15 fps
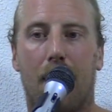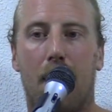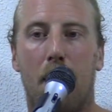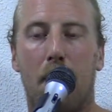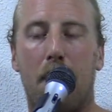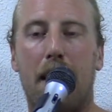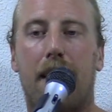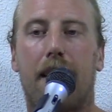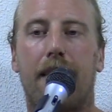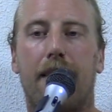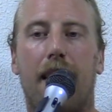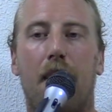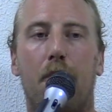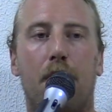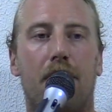because
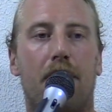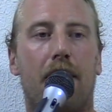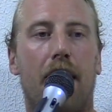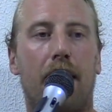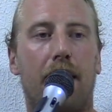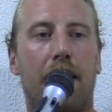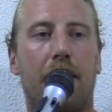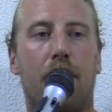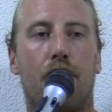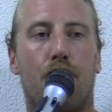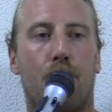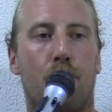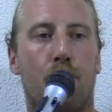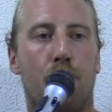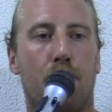I was telling the
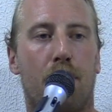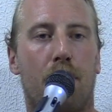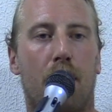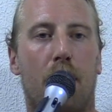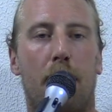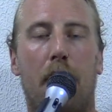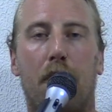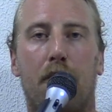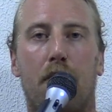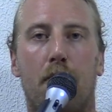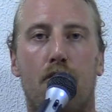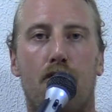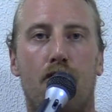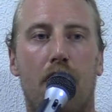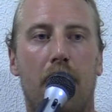truth about some
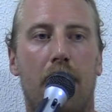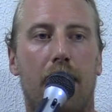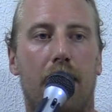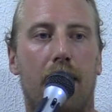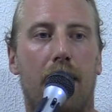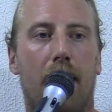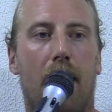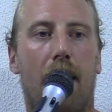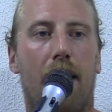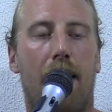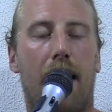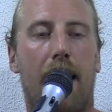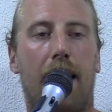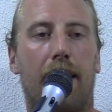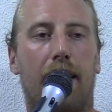shit
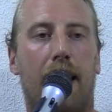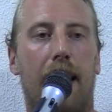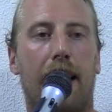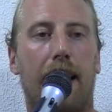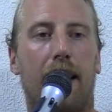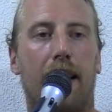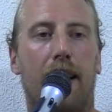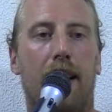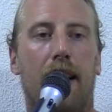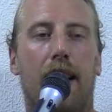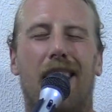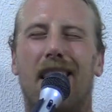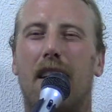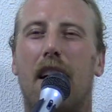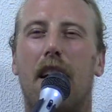that like
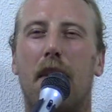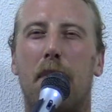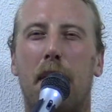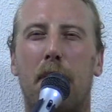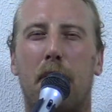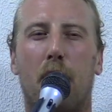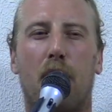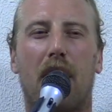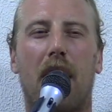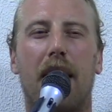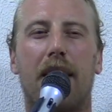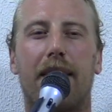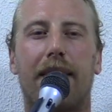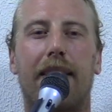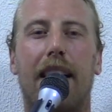a lot of people were kind
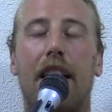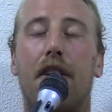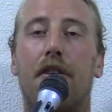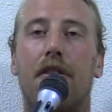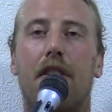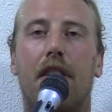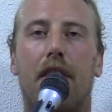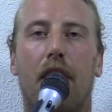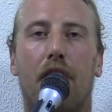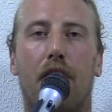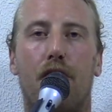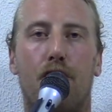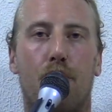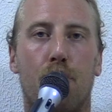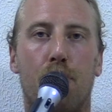of scared to tell the
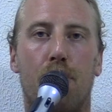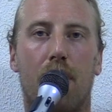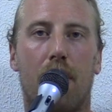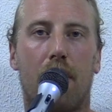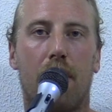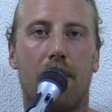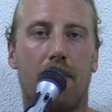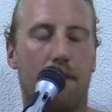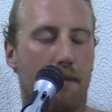truth on.